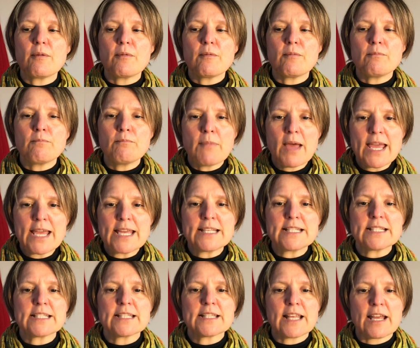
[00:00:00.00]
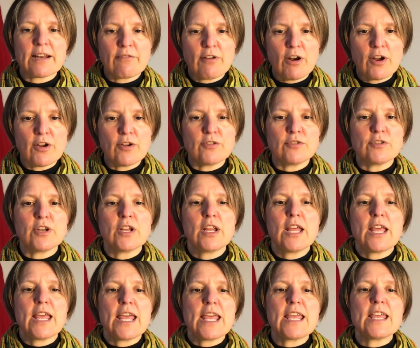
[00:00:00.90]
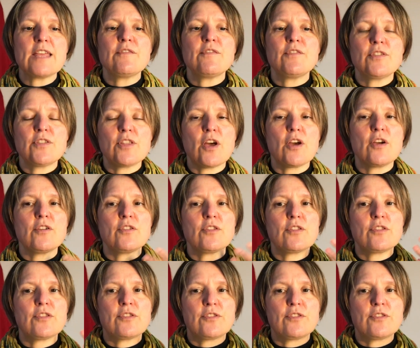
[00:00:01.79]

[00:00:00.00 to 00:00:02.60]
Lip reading: made their own, even though